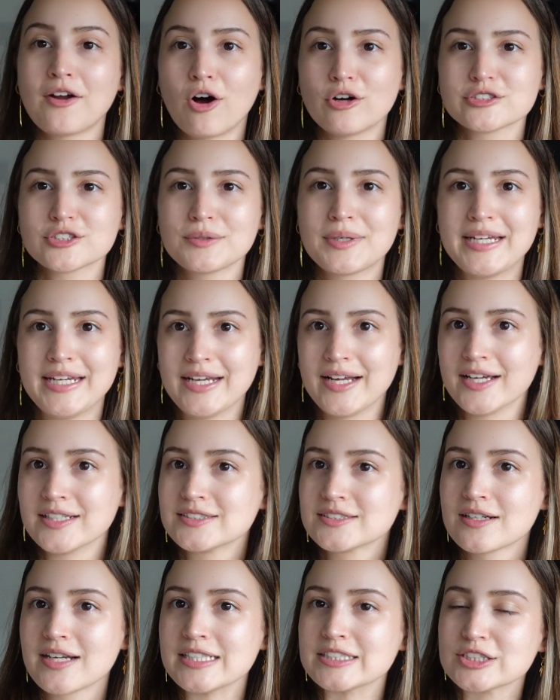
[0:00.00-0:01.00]
also he is
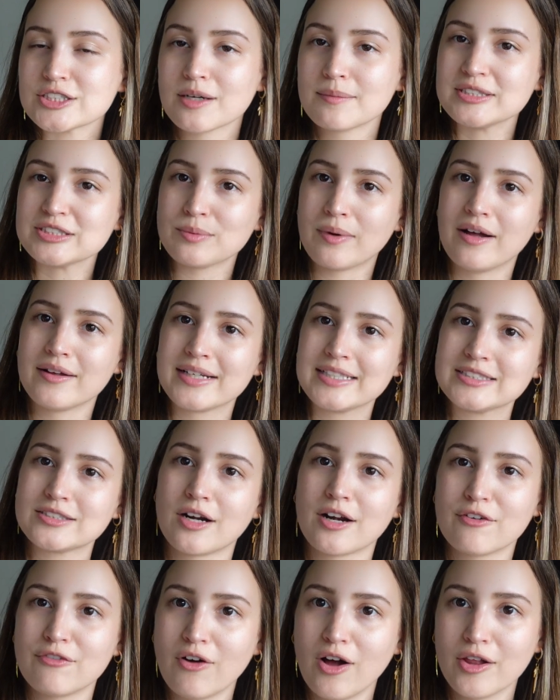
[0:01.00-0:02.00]
on Instagram as well, and I
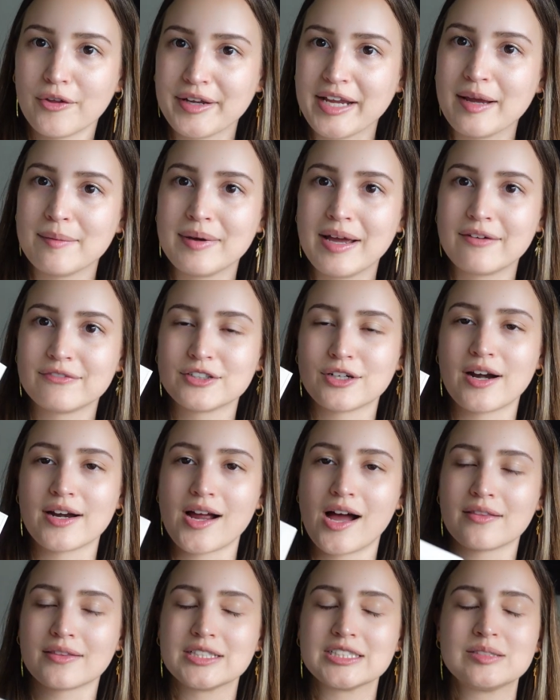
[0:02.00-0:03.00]
started following him after I
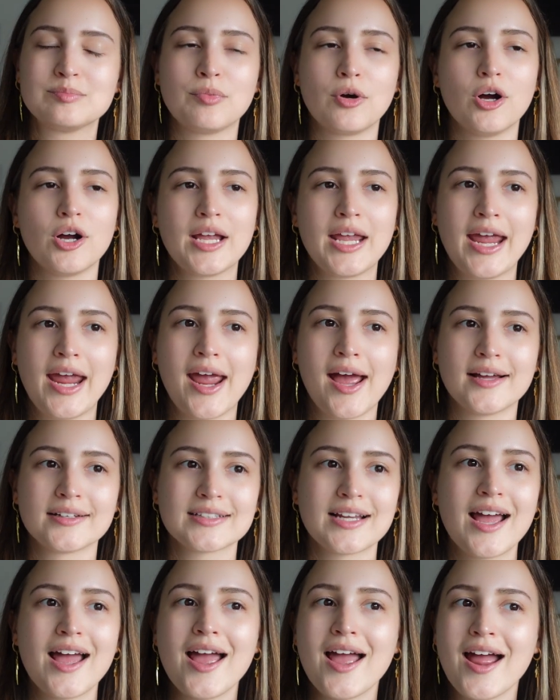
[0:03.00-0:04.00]
got this book, and
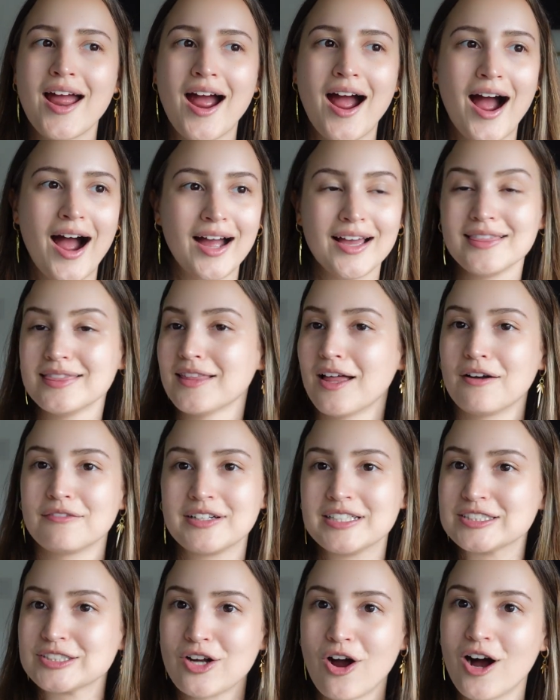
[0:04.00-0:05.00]
I love
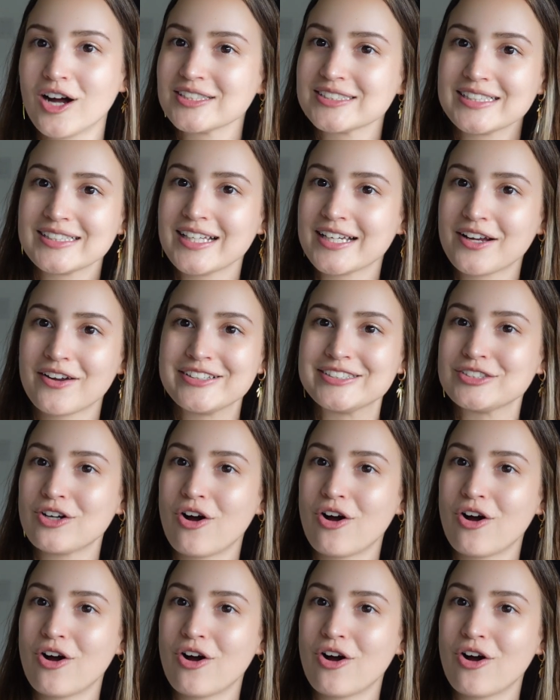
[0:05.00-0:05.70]
his content. Like, it's